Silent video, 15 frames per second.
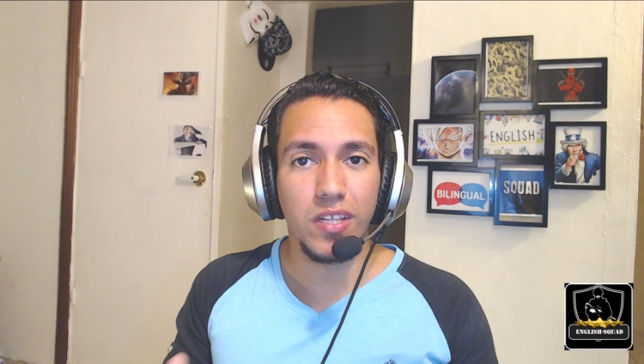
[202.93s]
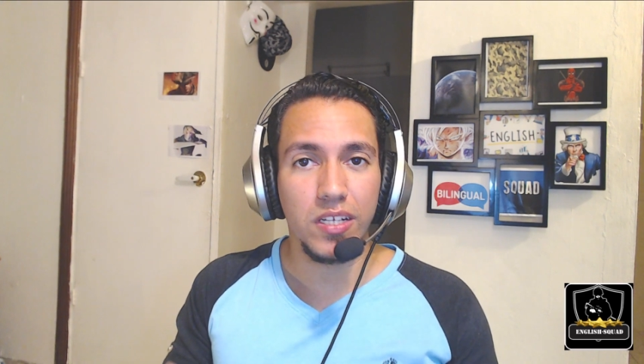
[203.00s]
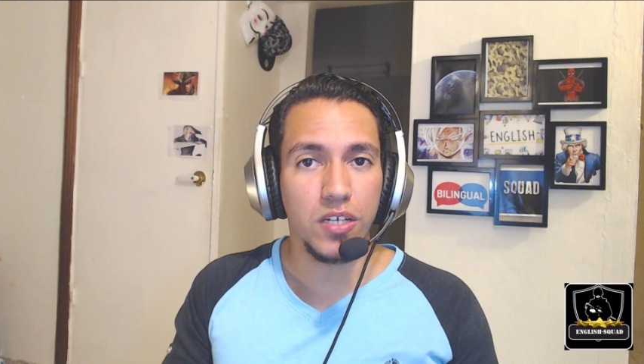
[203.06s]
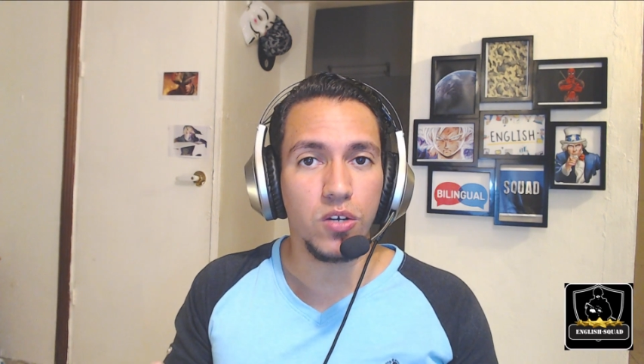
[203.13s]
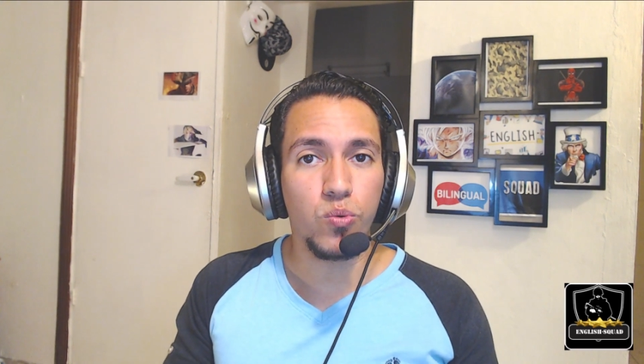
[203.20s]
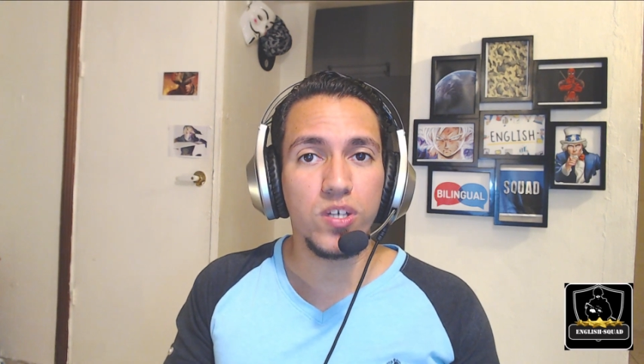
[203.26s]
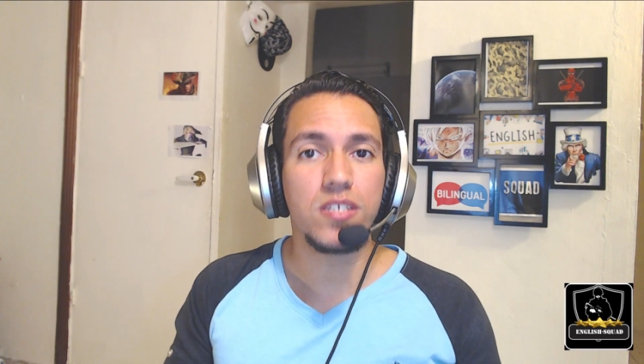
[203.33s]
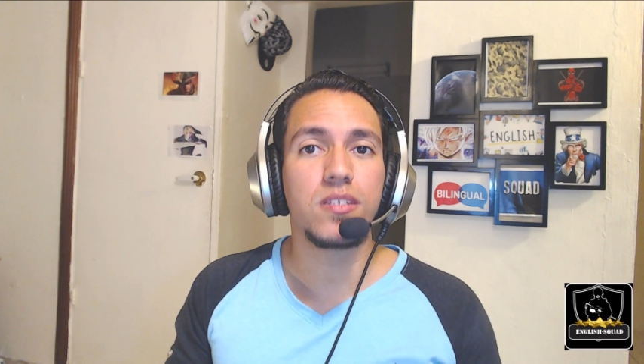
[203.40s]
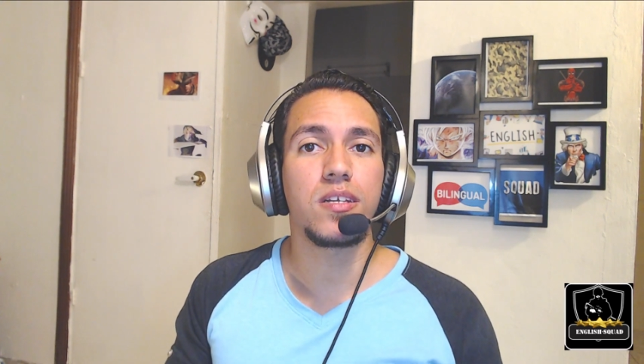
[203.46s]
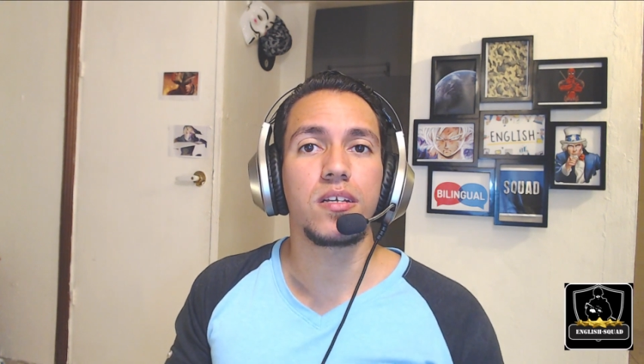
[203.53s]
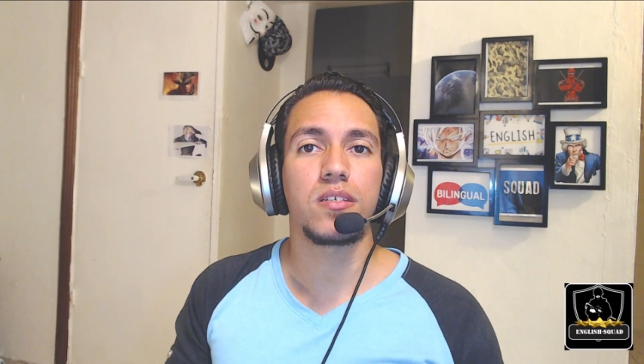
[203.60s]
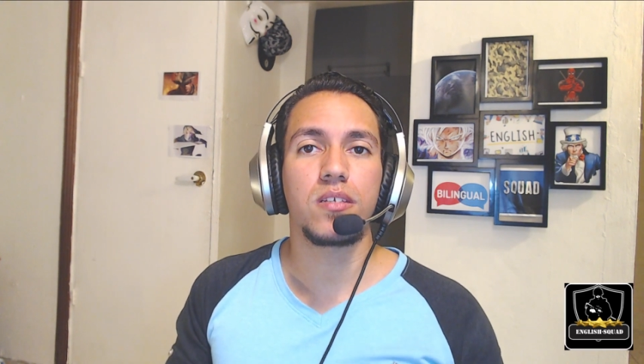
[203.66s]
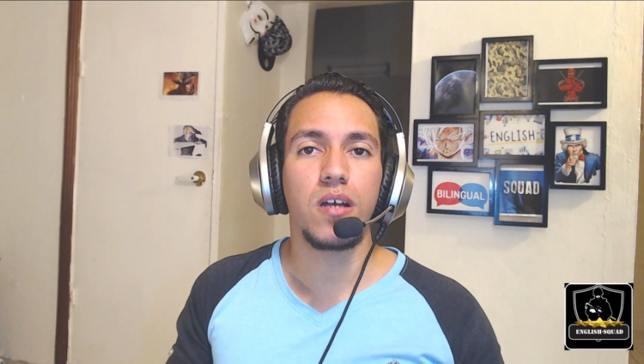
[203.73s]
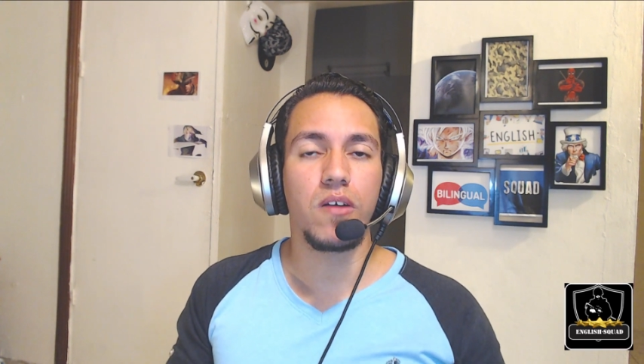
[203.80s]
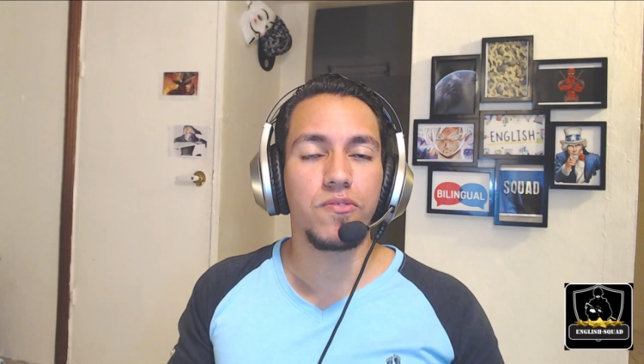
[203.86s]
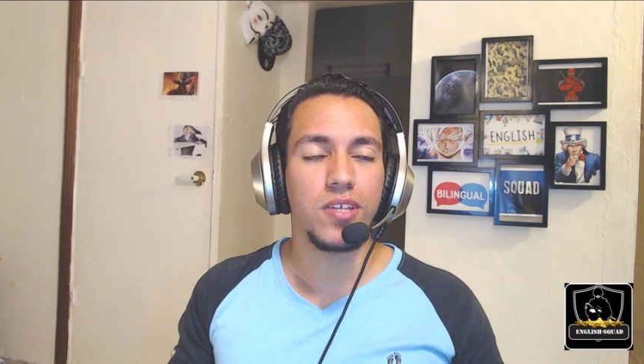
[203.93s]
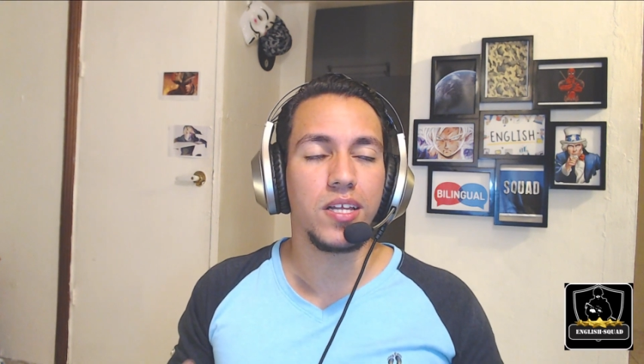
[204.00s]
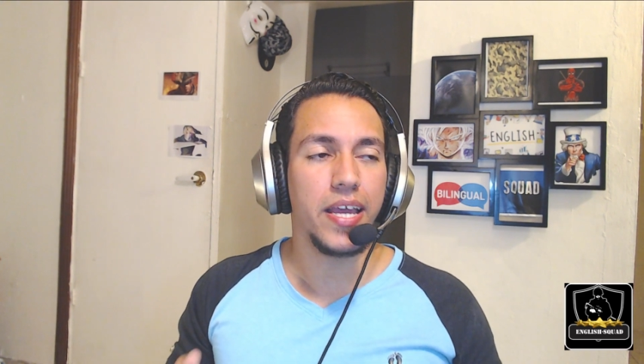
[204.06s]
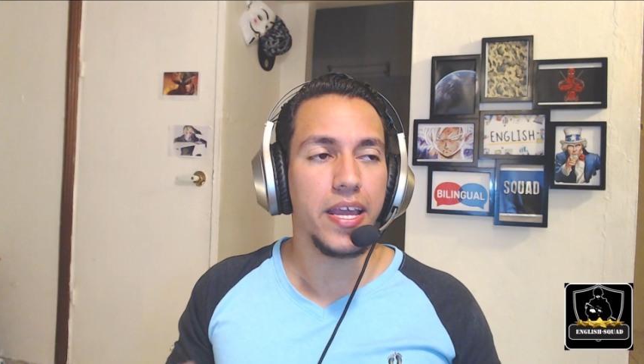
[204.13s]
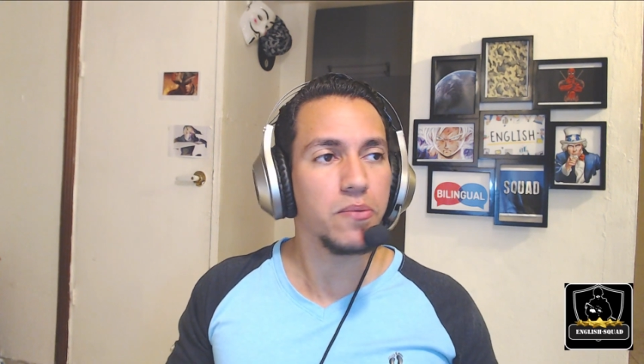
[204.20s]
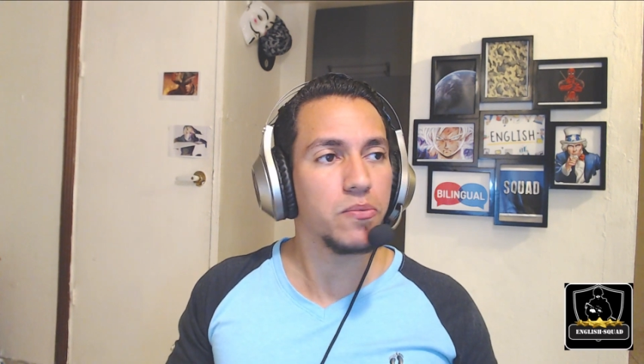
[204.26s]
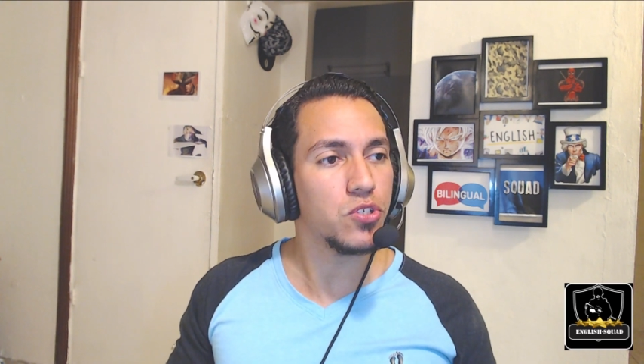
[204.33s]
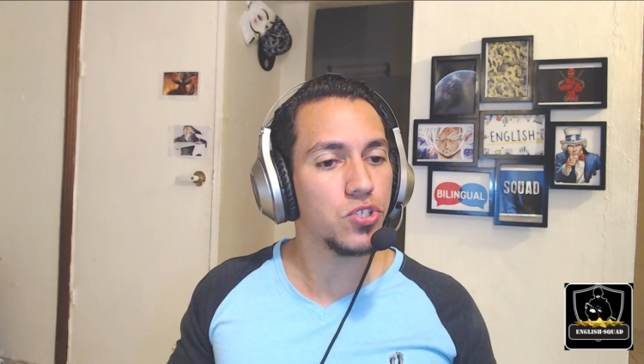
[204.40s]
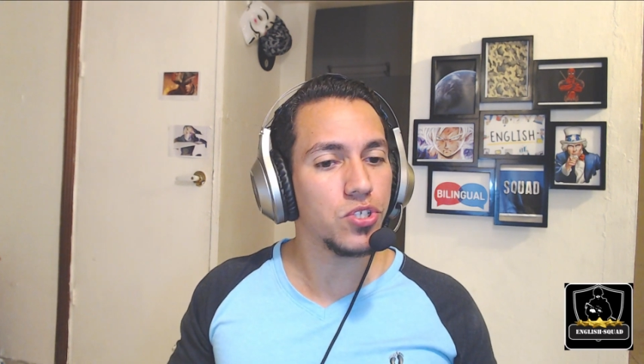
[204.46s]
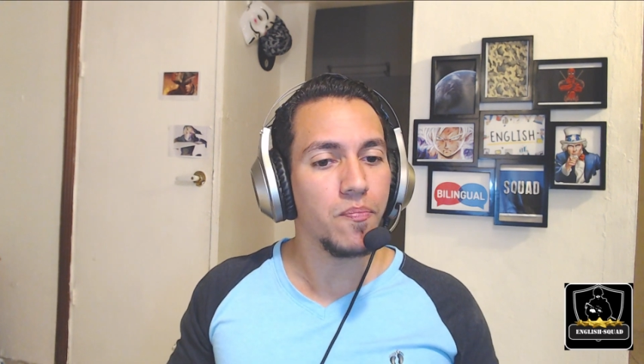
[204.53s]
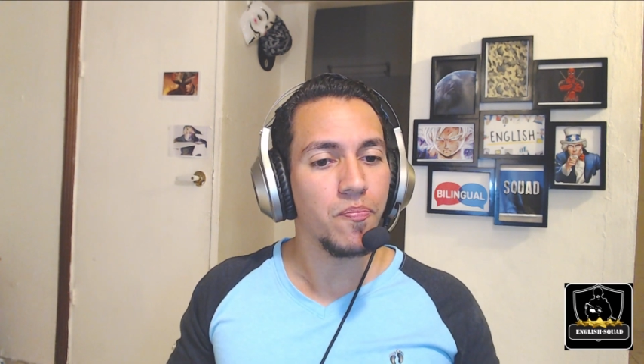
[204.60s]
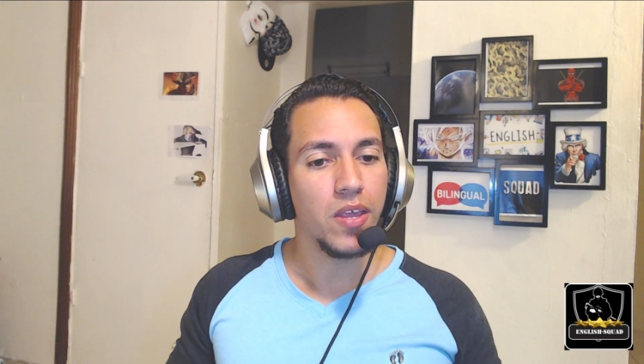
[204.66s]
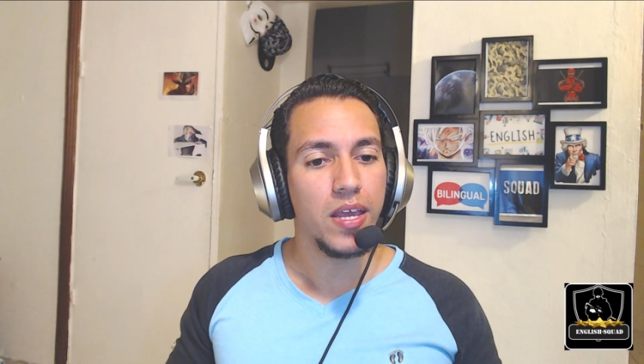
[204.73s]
the linguistics of the language,